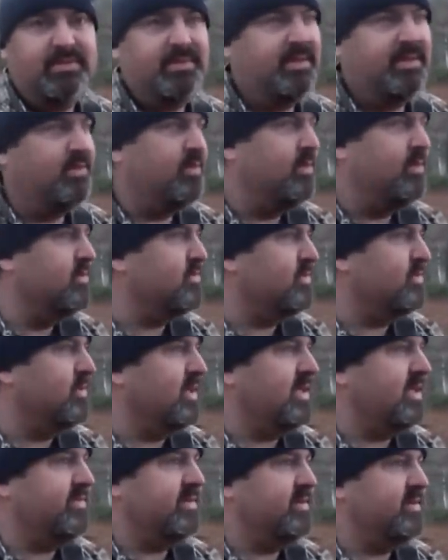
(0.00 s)
I mean, the wolves
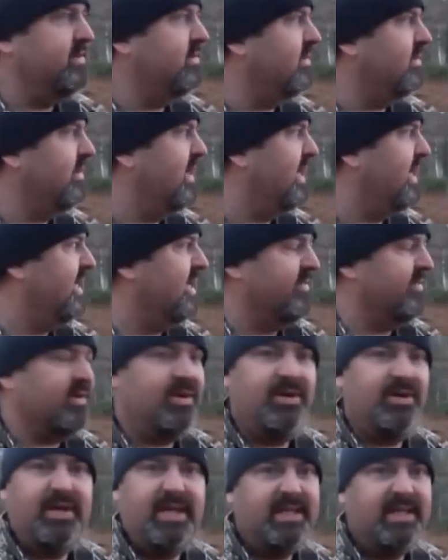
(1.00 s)
weren't even, uh, never
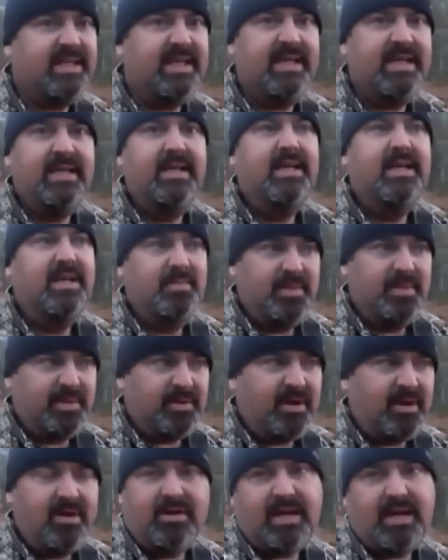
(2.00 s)
heard anything, but
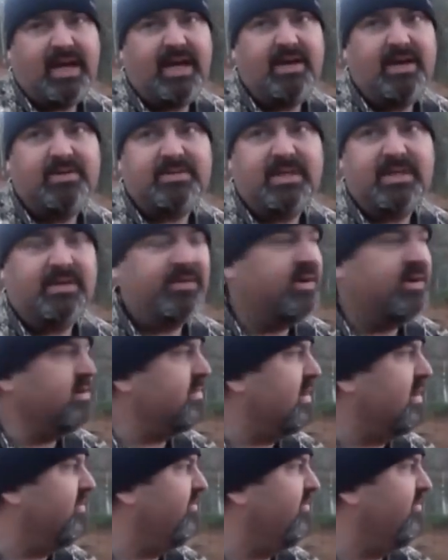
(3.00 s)
they're all coyotes. And I've heard about